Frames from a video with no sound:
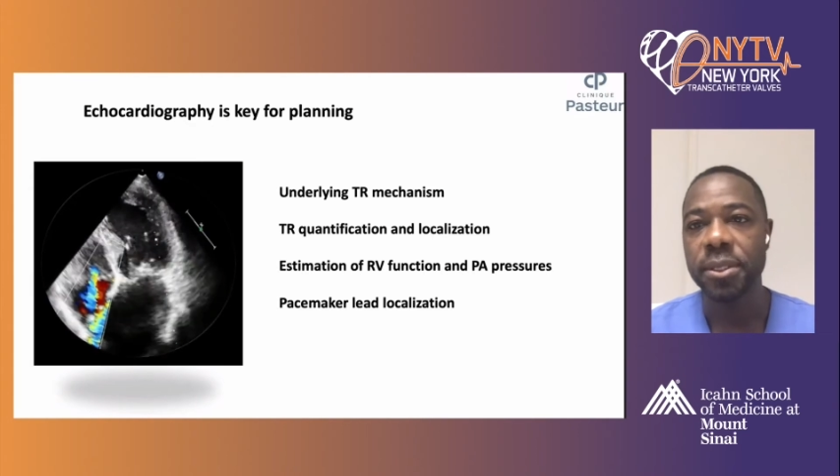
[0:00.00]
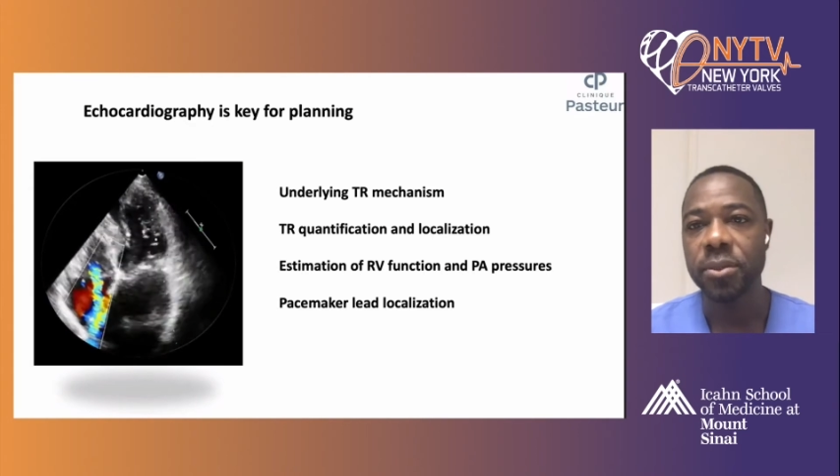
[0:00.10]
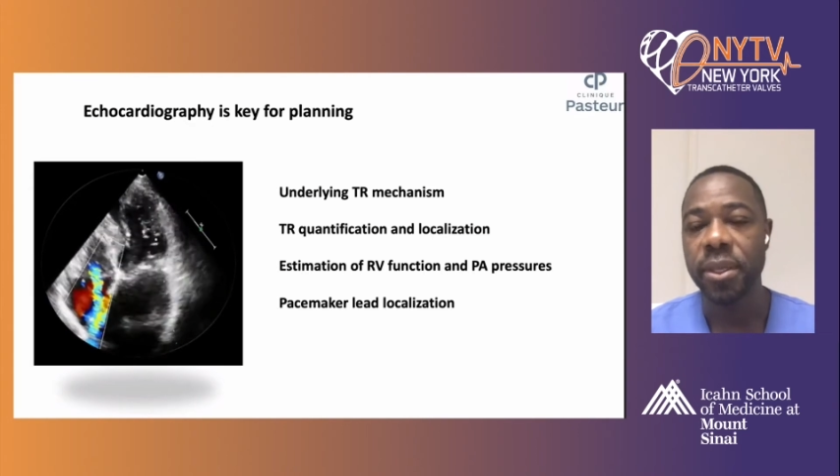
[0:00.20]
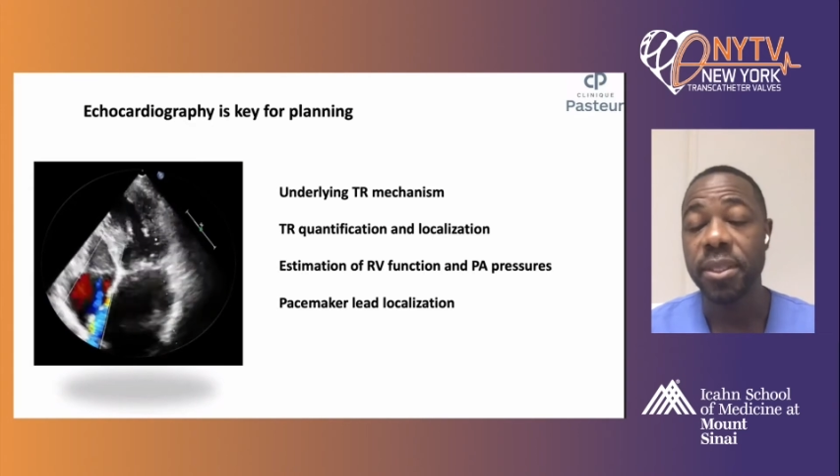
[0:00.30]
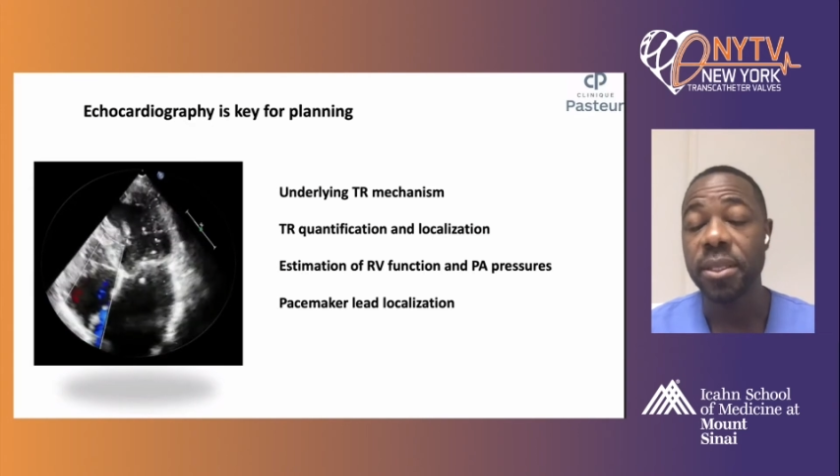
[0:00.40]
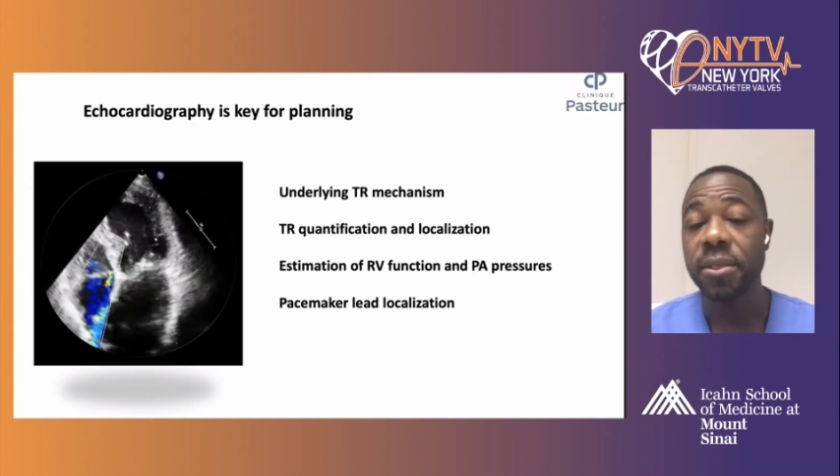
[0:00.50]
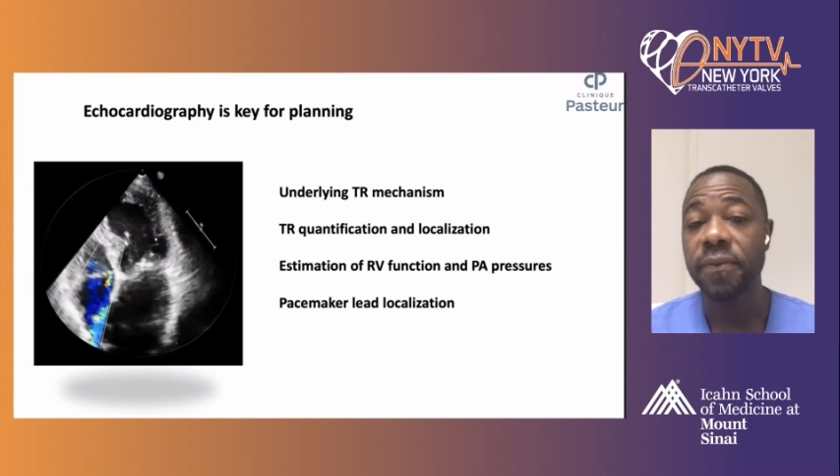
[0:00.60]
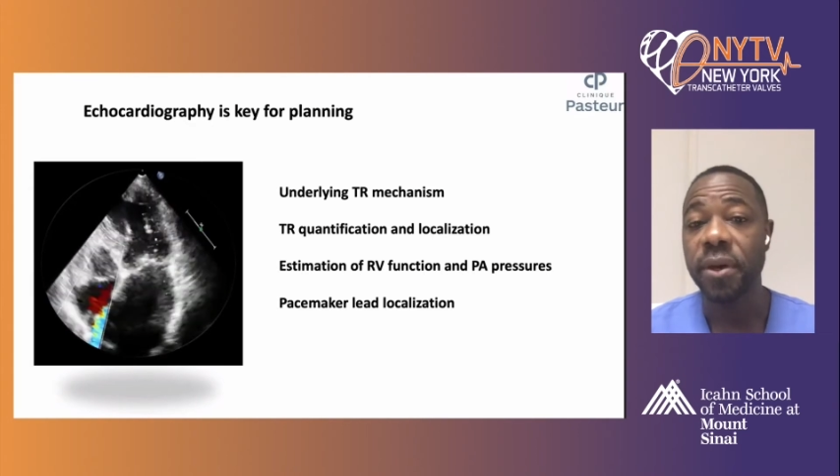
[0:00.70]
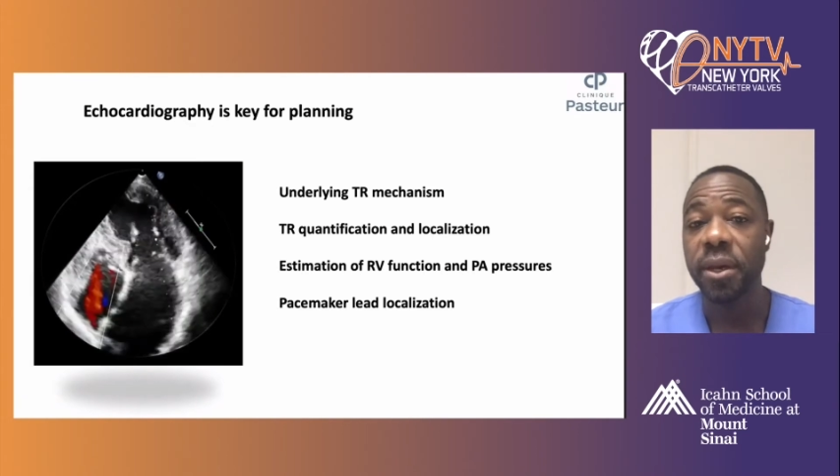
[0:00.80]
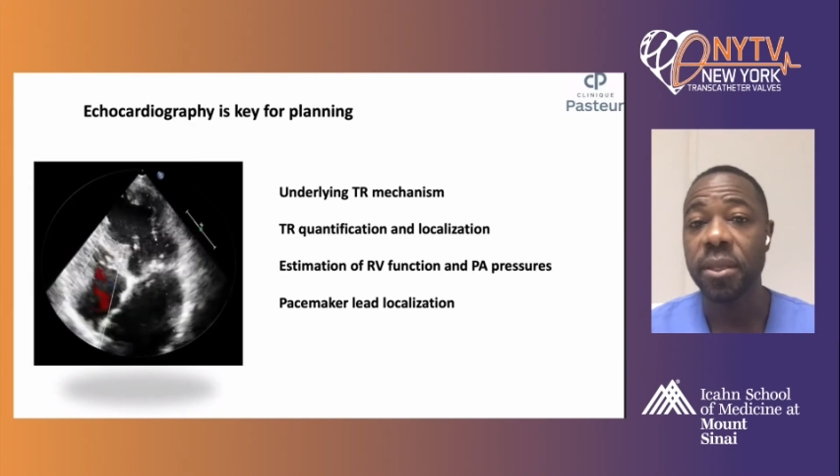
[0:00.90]
to
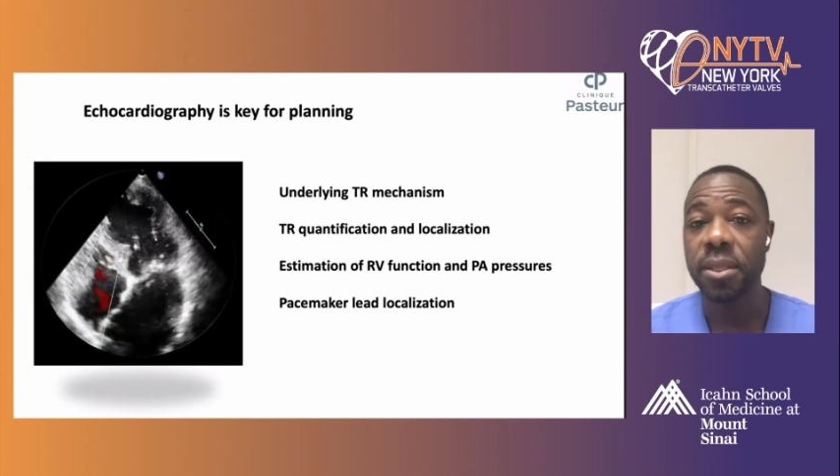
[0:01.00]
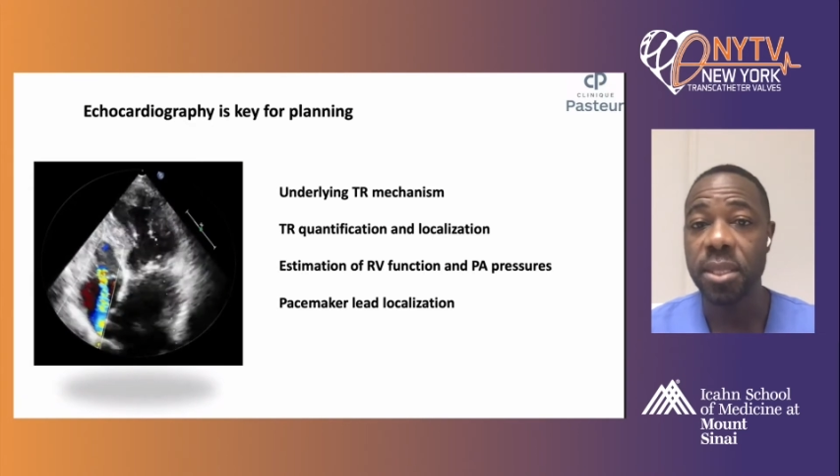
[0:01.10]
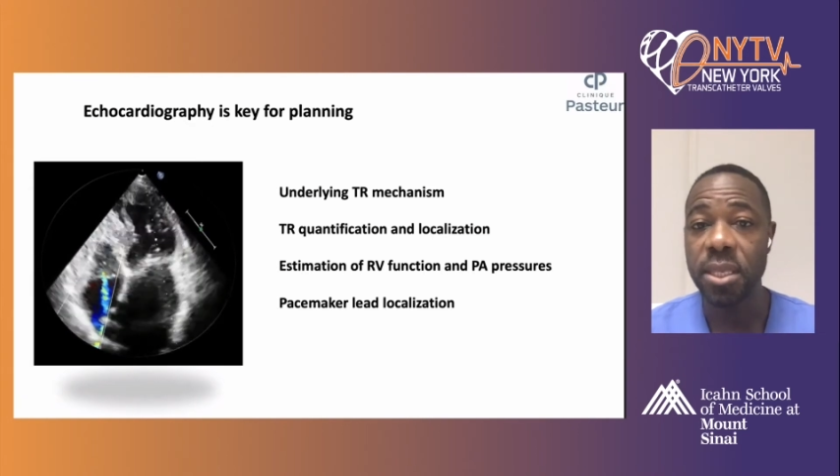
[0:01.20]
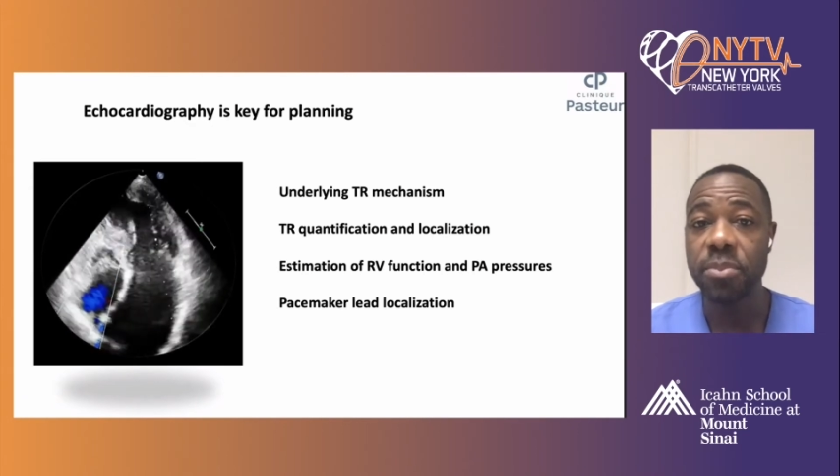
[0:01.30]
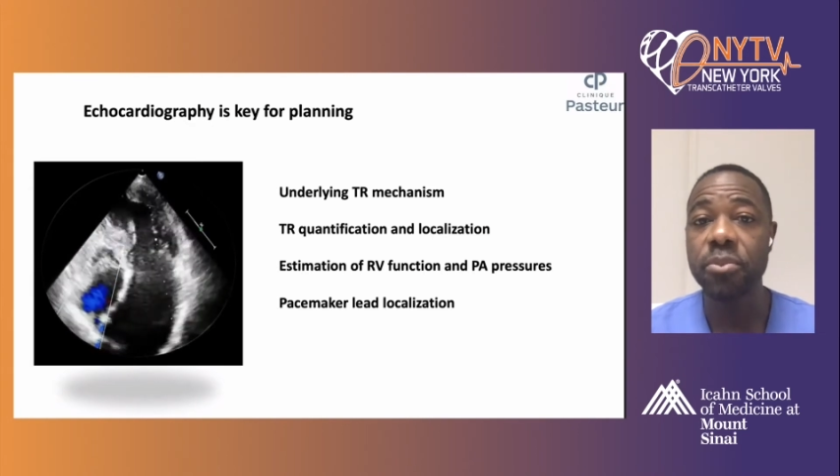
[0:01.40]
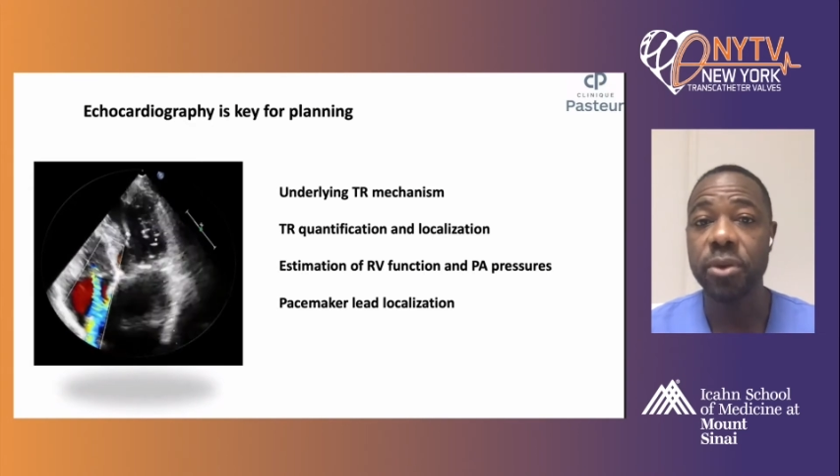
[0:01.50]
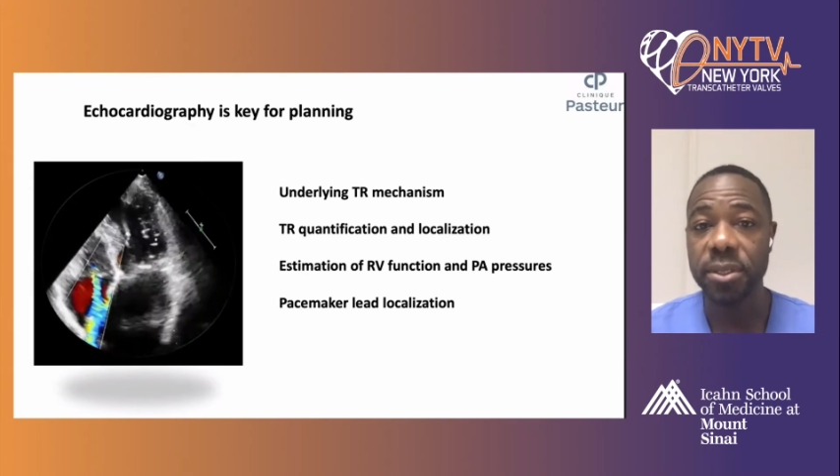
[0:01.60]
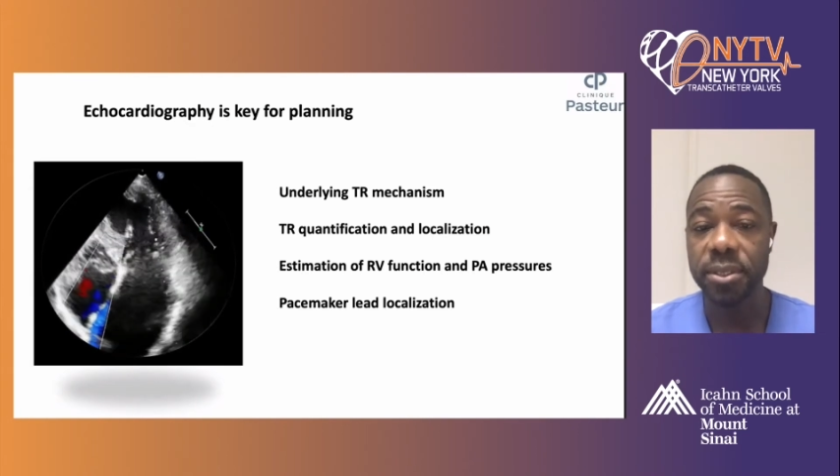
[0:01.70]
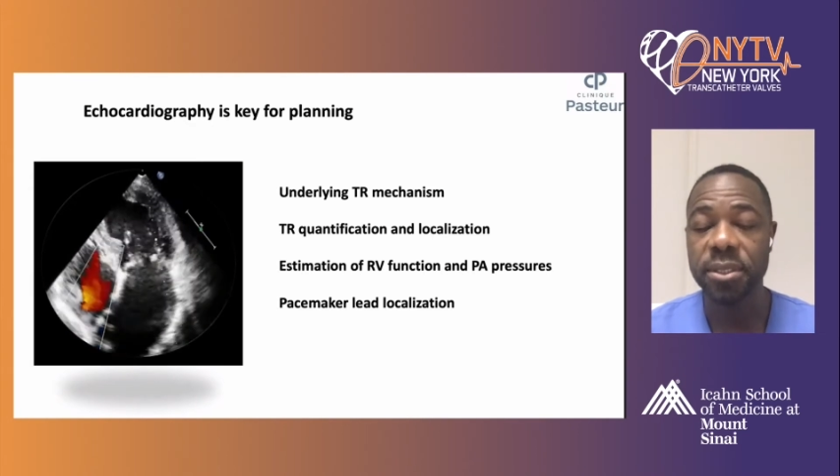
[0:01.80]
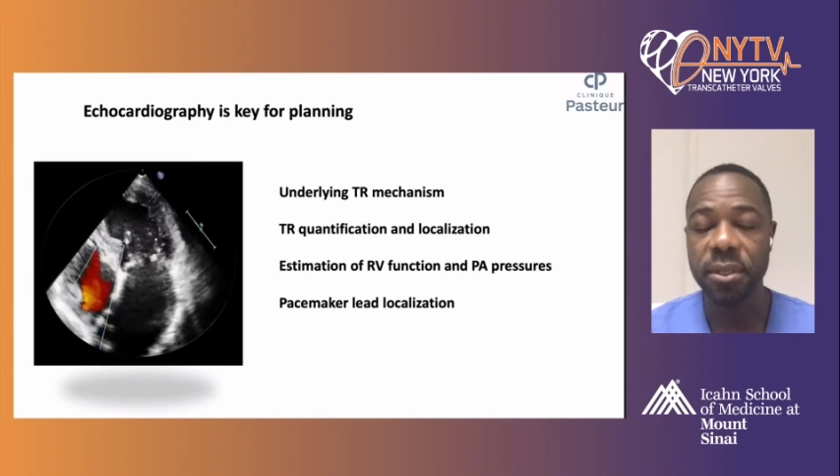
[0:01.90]
identify the
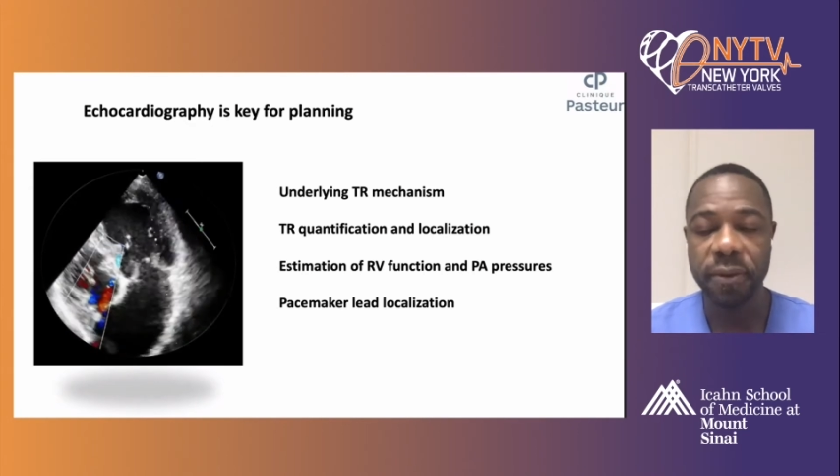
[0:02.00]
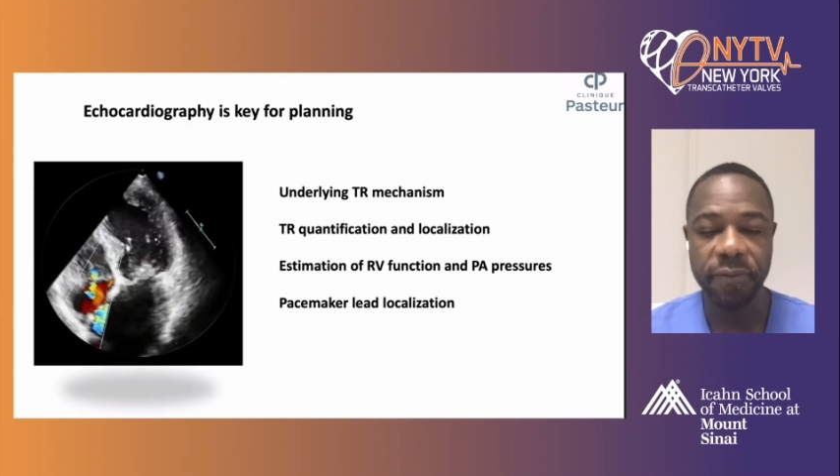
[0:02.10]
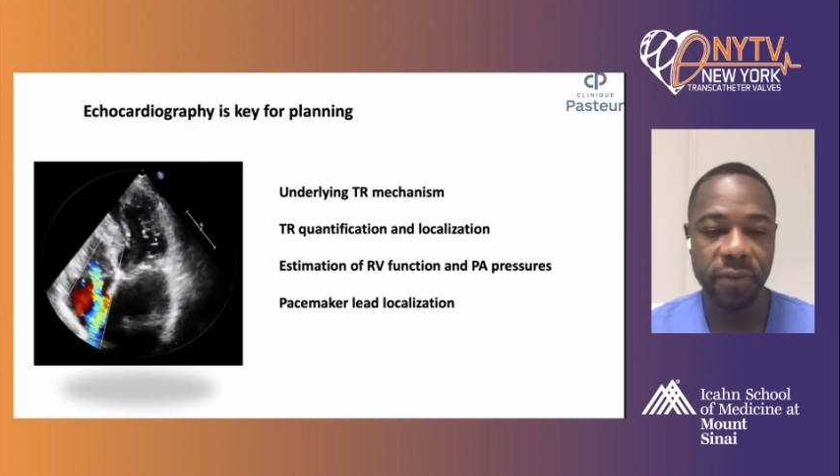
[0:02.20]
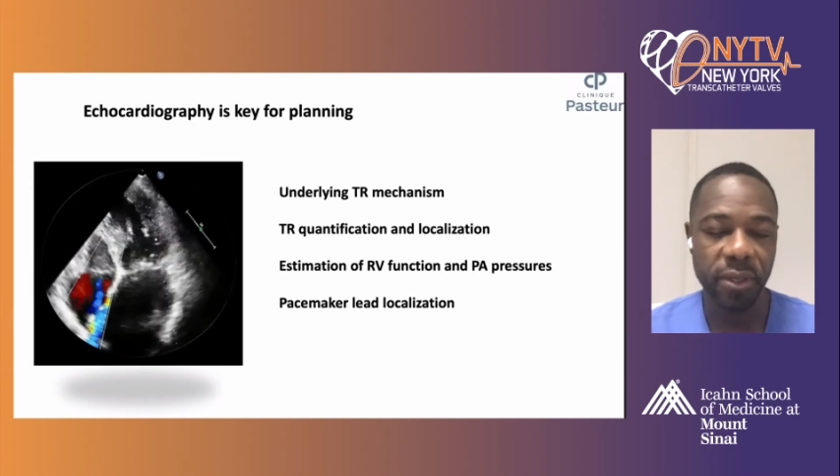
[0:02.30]
presence of